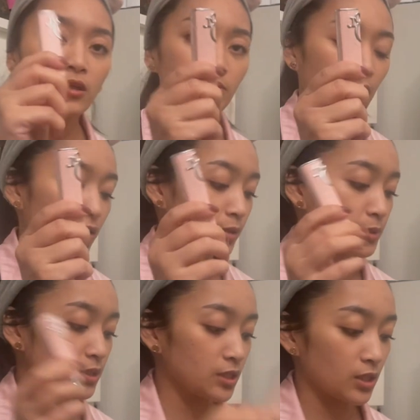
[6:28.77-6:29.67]
My
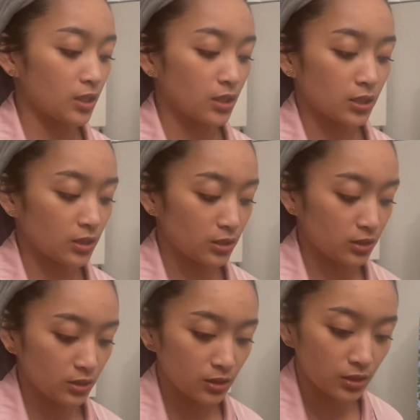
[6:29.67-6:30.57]
lipstick.
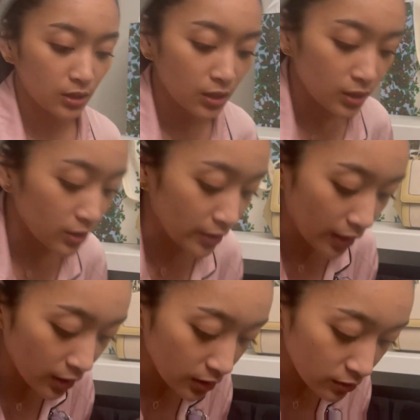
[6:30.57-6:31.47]

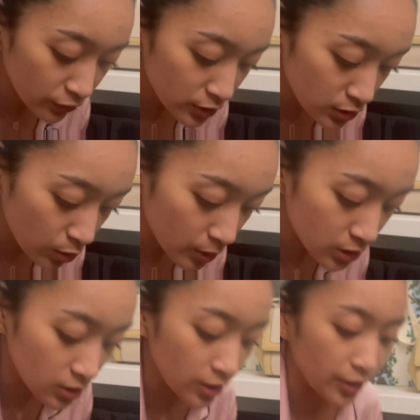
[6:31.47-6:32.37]
Dang, can fit so much
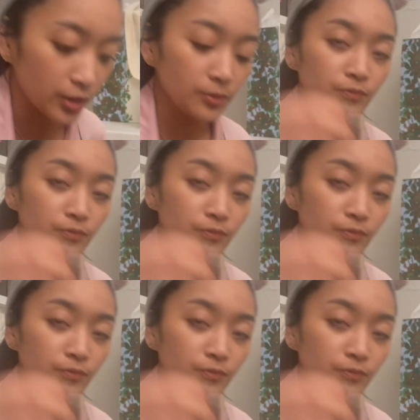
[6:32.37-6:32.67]
in here.